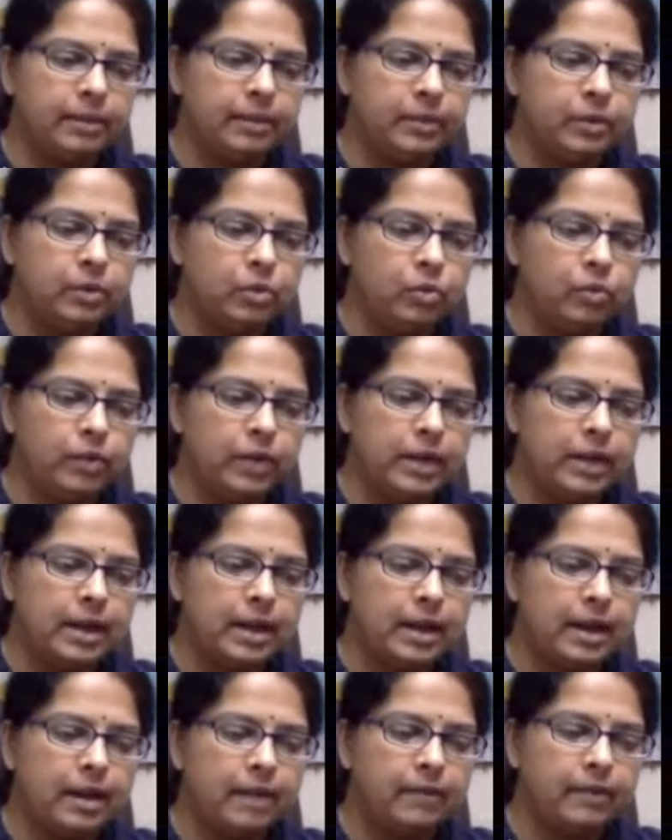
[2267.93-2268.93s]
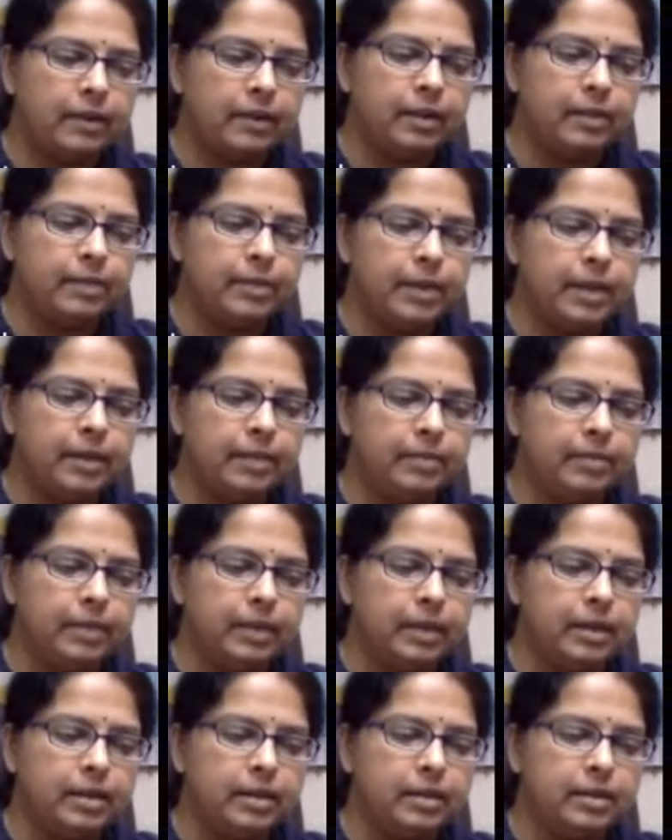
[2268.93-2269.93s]
you will have erbium
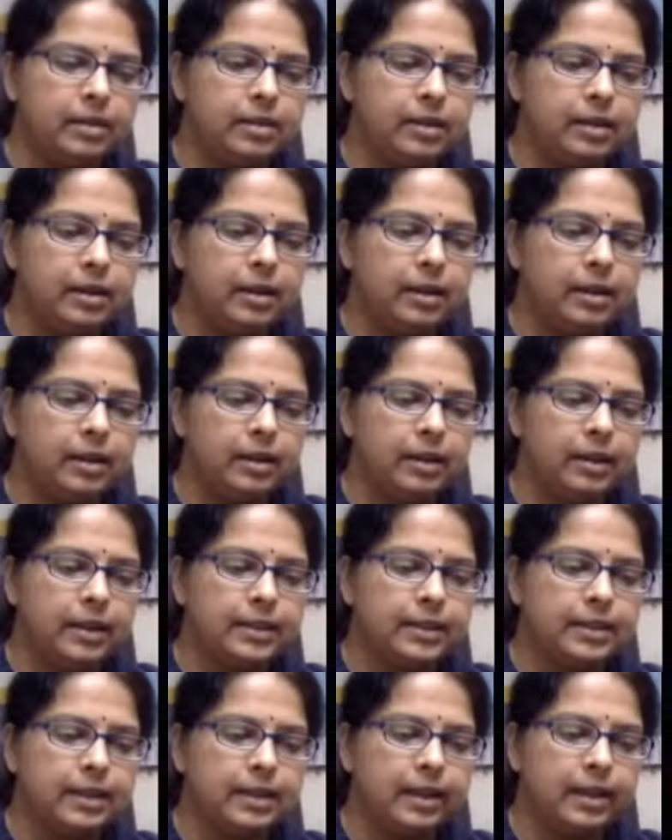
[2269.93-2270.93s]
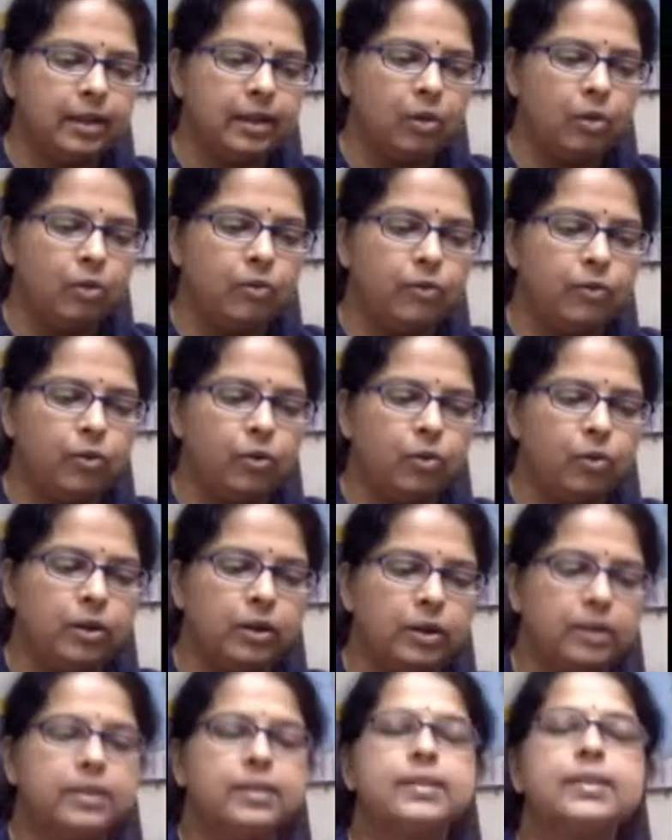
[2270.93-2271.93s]
in
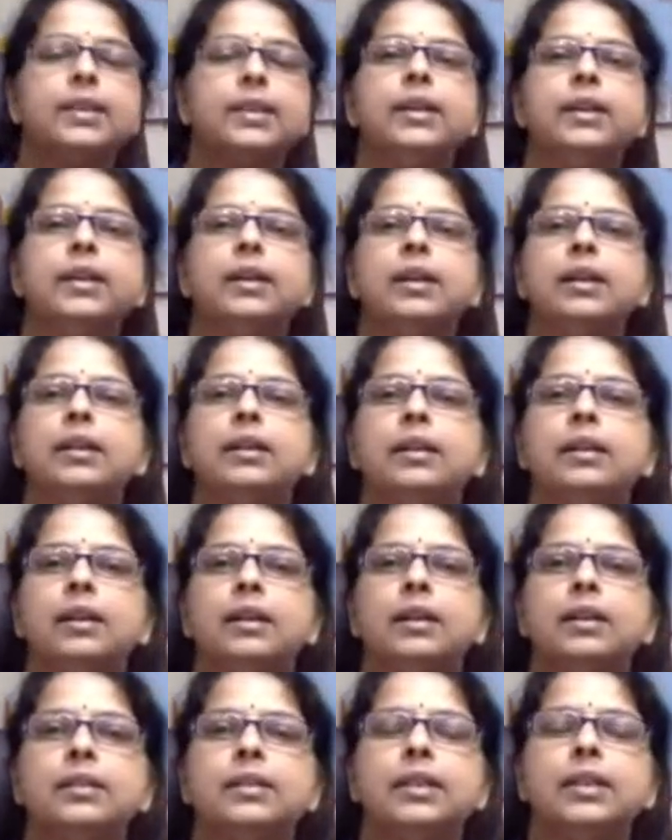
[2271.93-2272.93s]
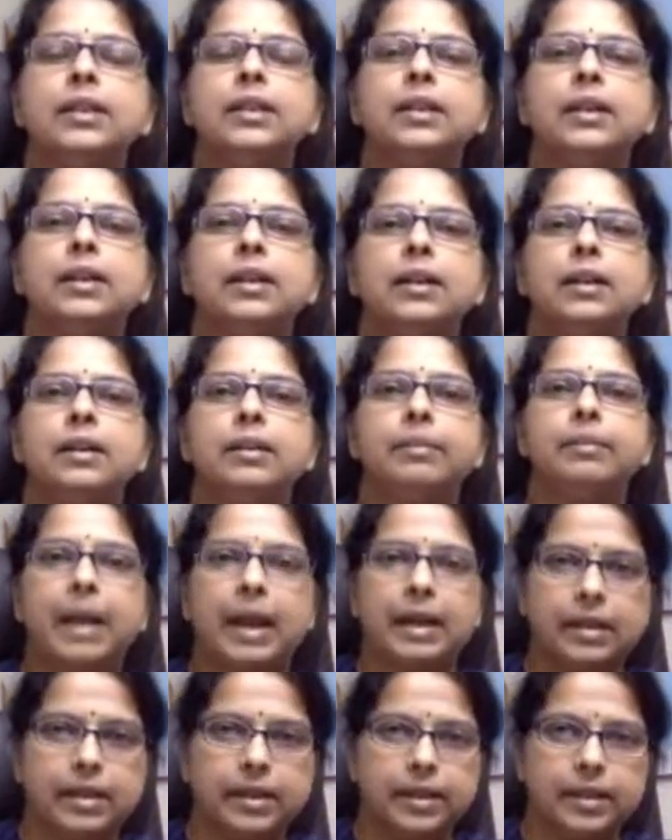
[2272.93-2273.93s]
SiO4 silica
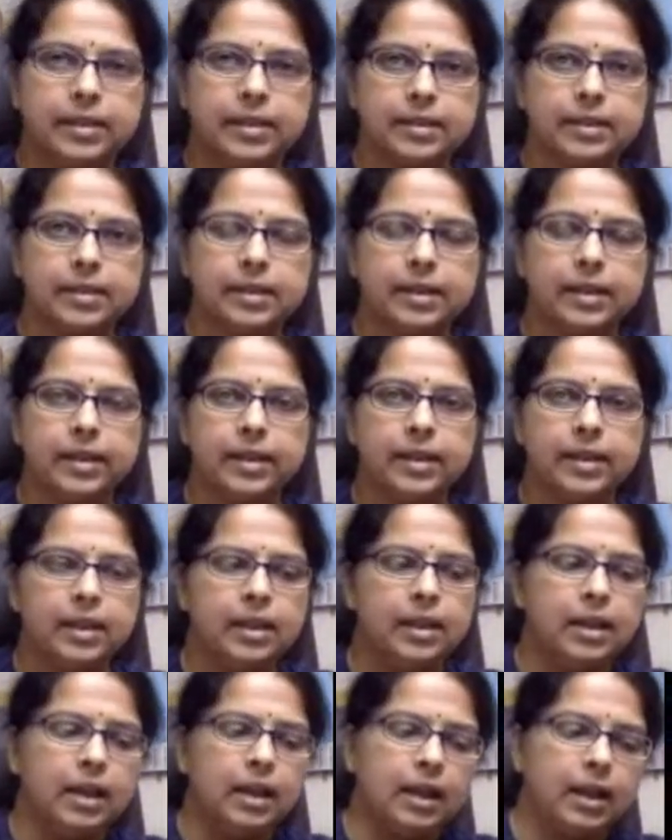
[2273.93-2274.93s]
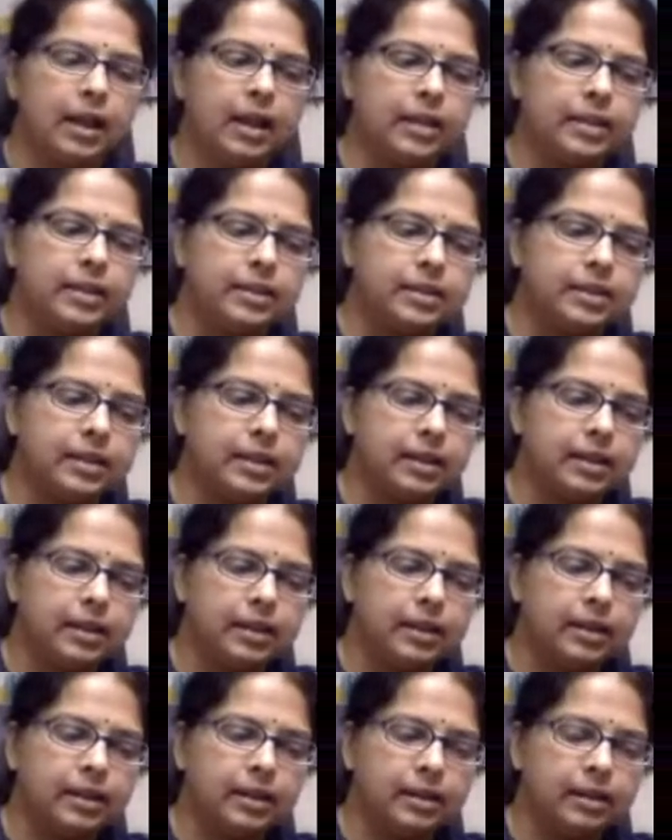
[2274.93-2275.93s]
matrix, right? And
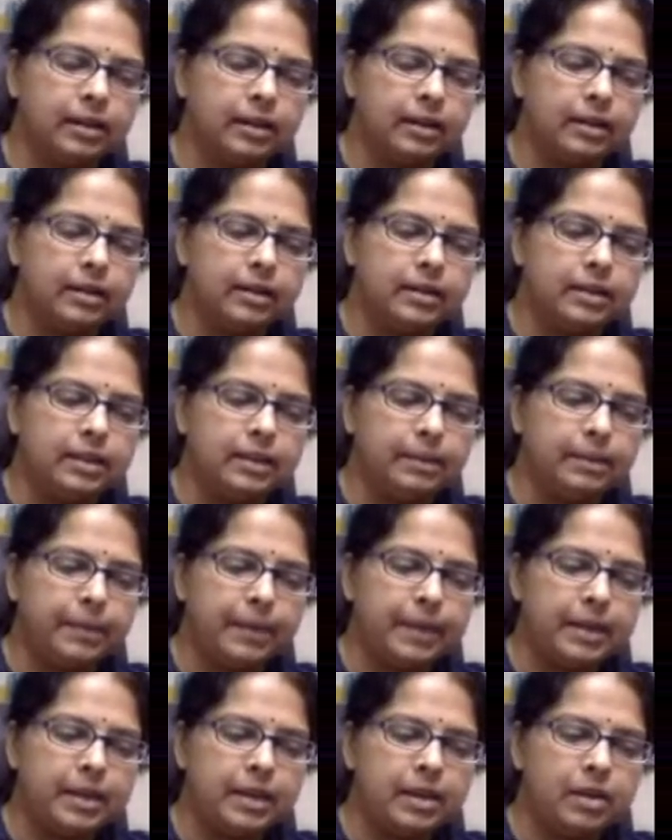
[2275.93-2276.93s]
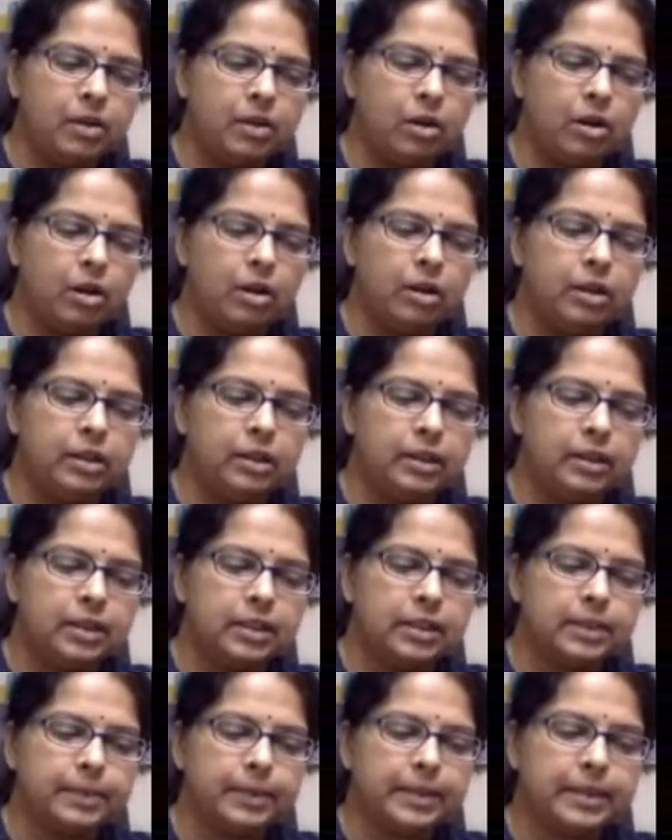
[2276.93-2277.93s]
depending on
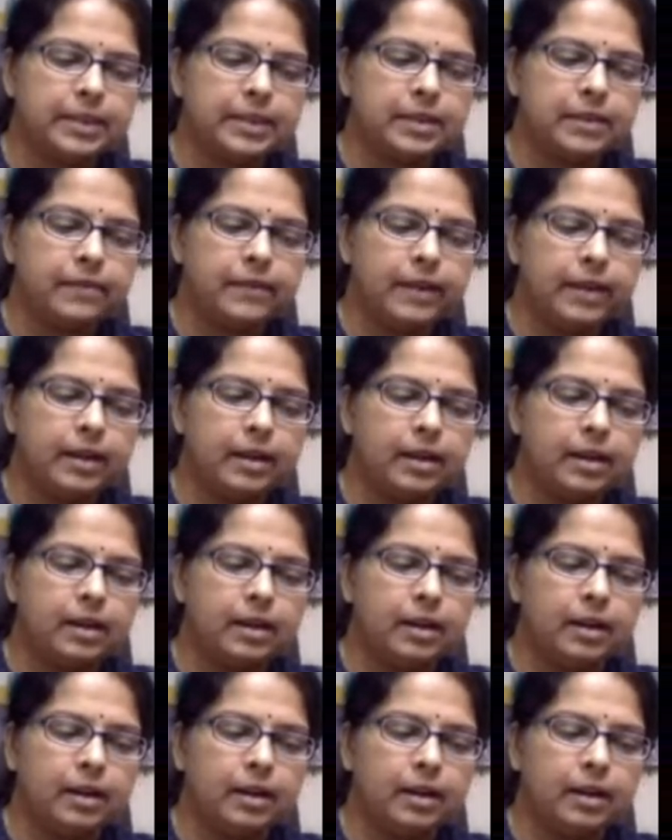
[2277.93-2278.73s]
the specific